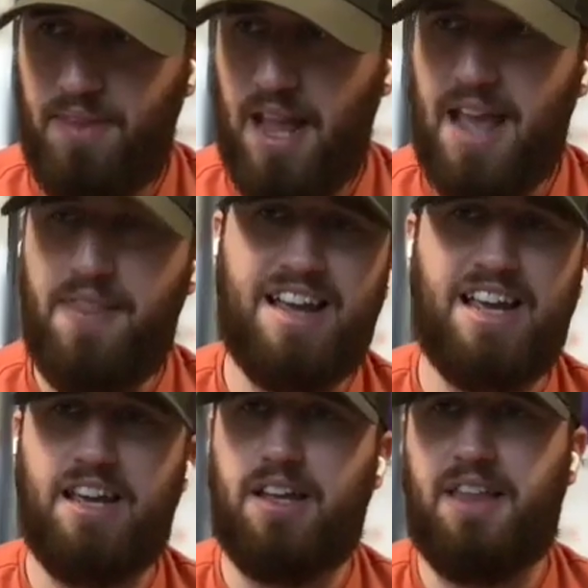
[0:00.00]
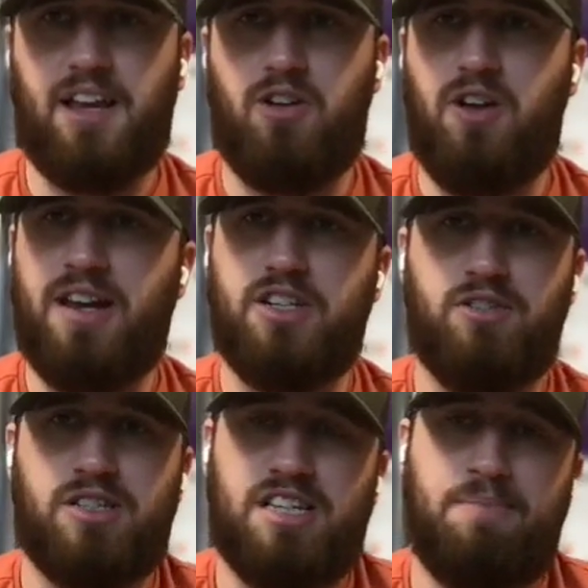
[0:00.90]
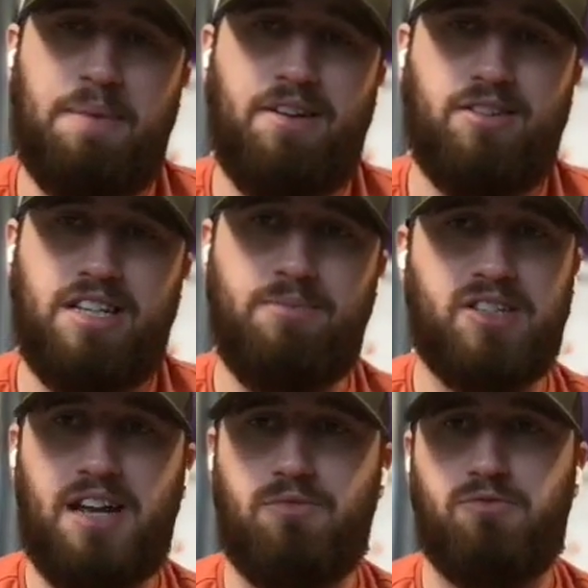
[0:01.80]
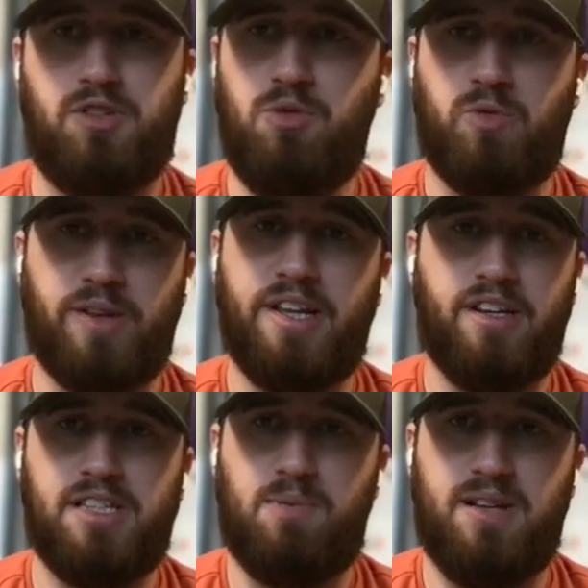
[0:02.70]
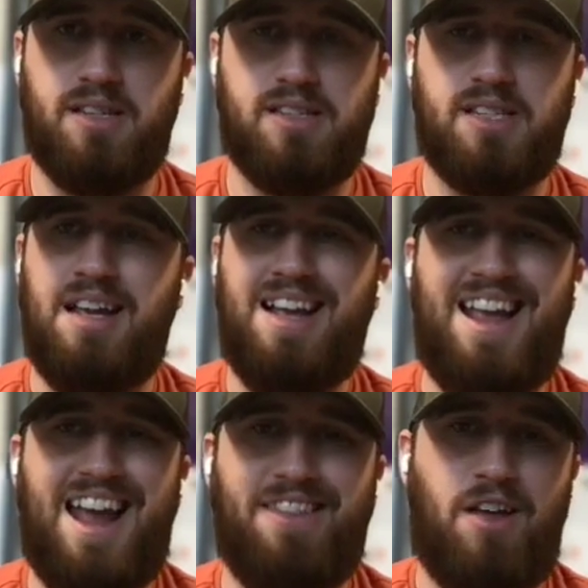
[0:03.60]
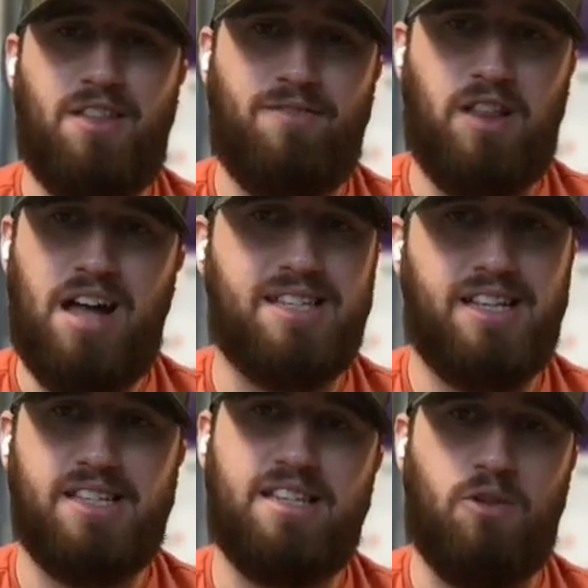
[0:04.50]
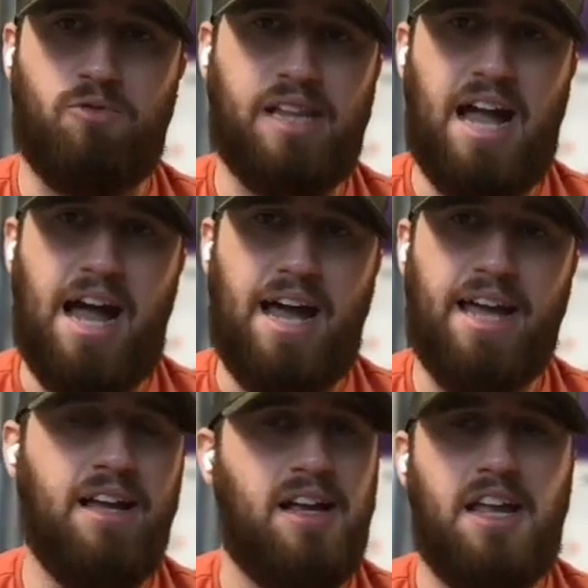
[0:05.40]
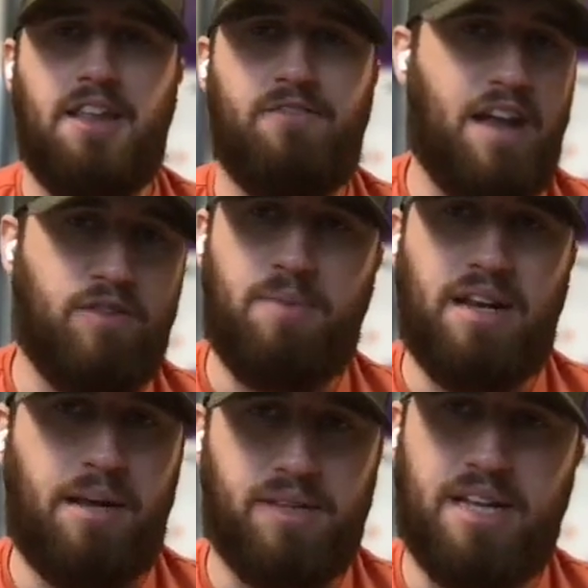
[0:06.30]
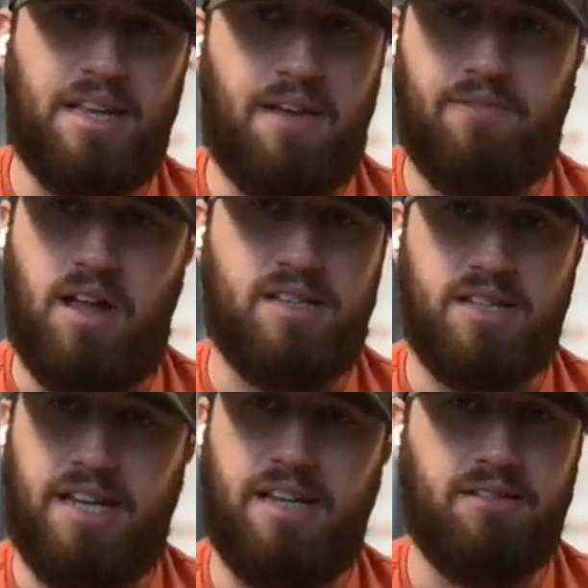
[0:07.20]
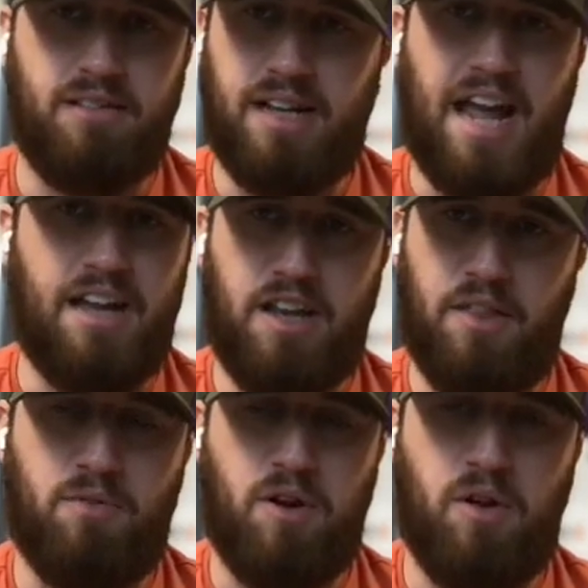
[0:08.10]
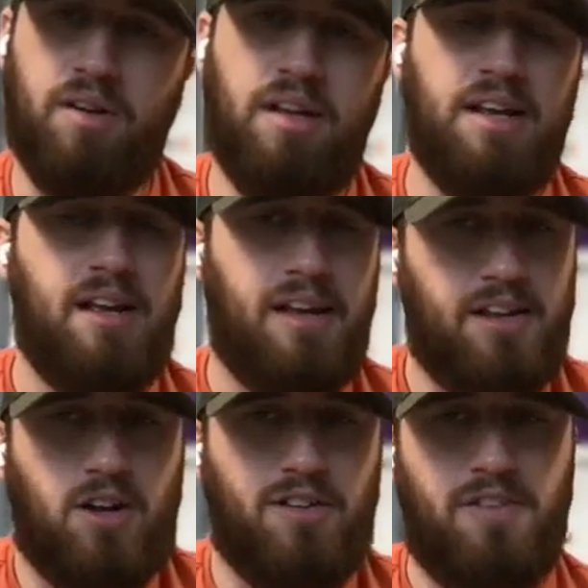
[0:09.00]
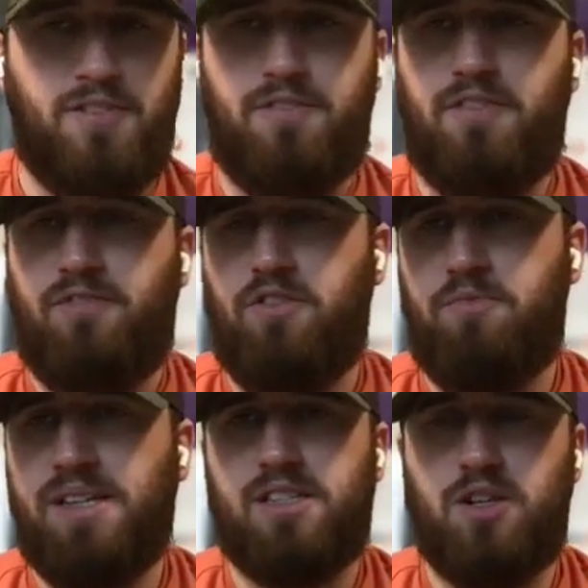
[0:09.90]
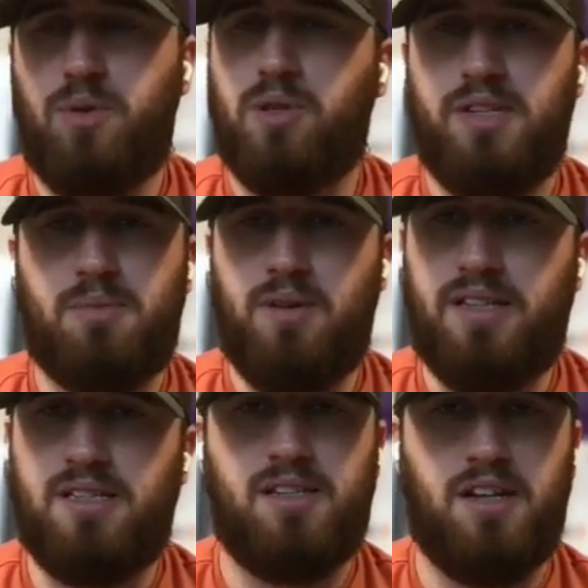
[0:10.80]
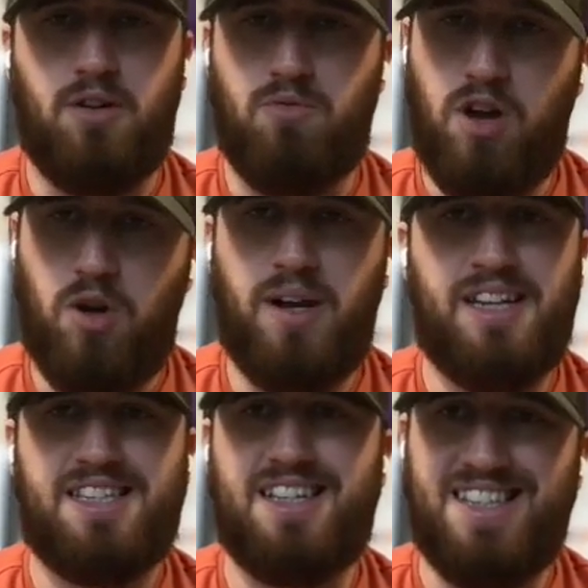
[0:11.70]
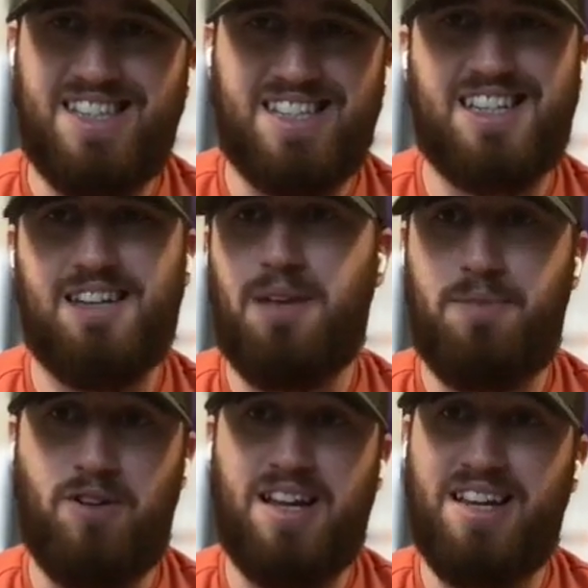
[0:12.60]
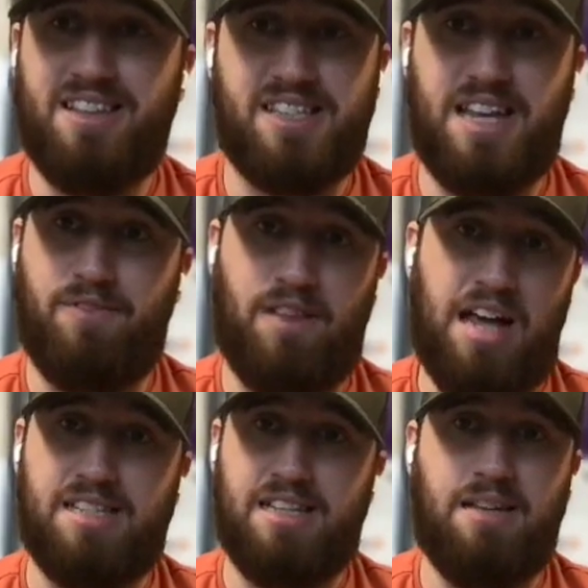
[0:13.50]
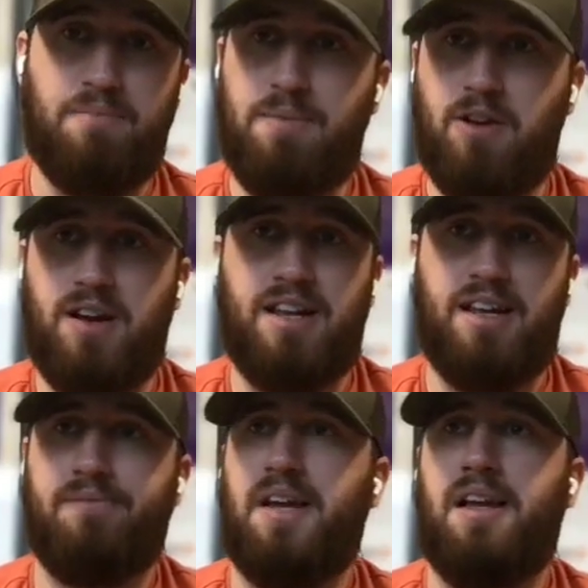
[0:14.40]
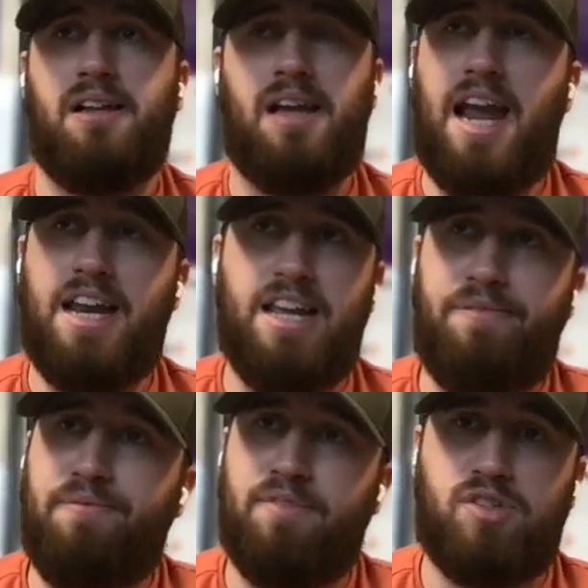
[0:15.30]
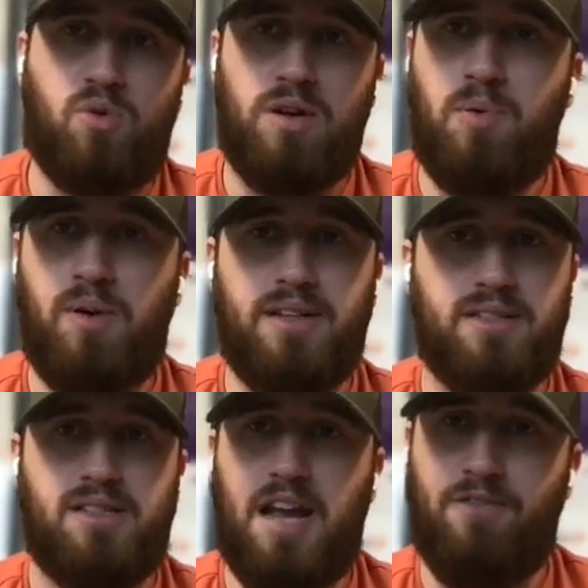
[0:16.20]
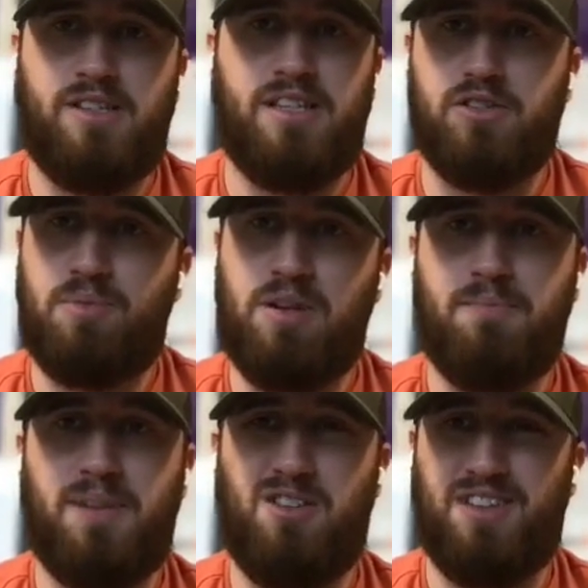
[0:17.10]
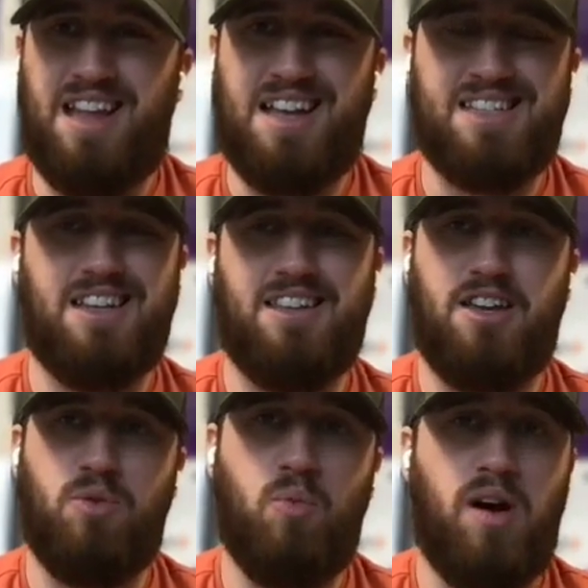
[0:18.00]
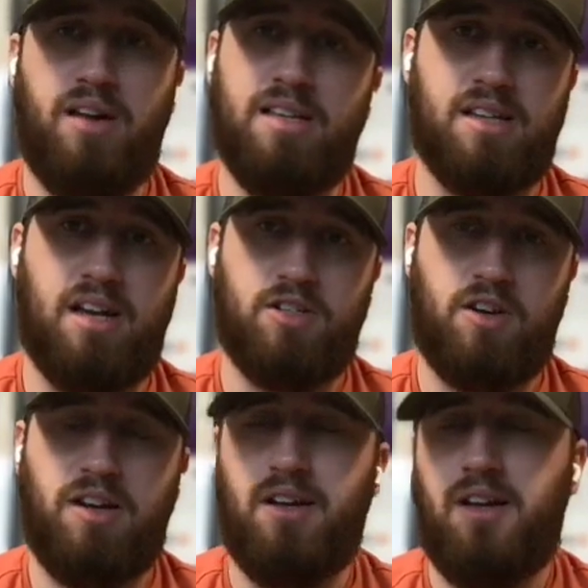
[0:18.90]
And that can create issues because maybe your team just had 2 really good sprints, and now their velocity is set really high, and they've never been able to hit that velocity again down the road. If you've missed 2-3 sprints in a row and it's consistent, maybe you're hitting the same velocity, maybe you're hitting 80 story points every single sprint, but your velocity that you want is 100.